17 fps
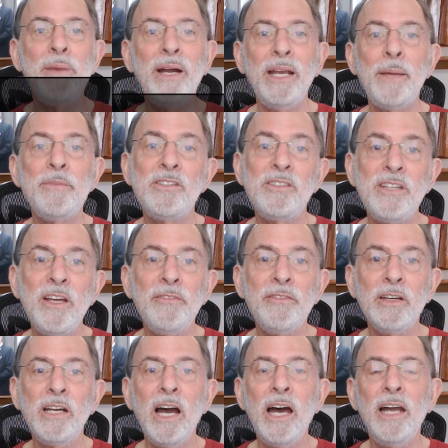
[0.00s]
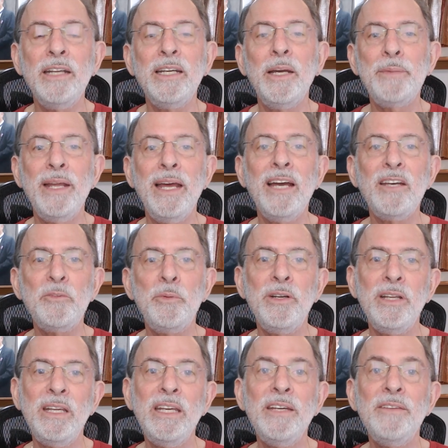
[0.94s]
name is Stefan Gonick. I'm an
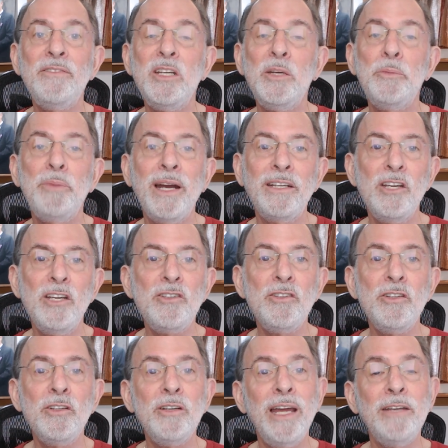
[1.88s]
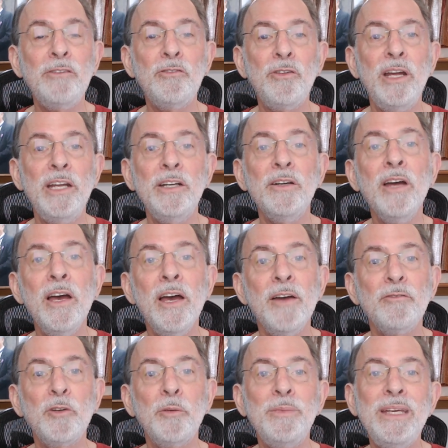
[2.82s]
expert EFT practitioner and trainer
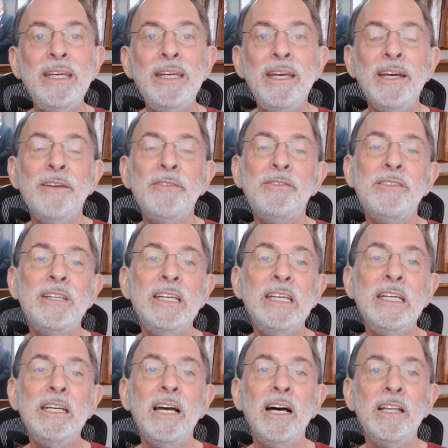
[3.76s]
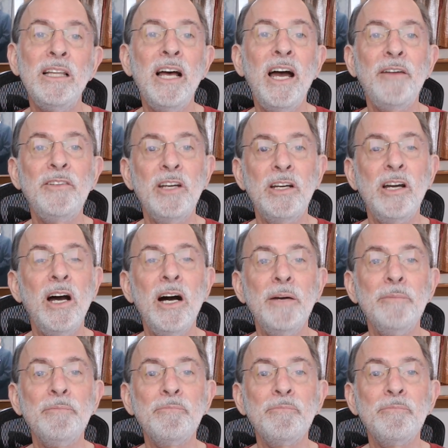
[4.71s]
from EFTalive.com.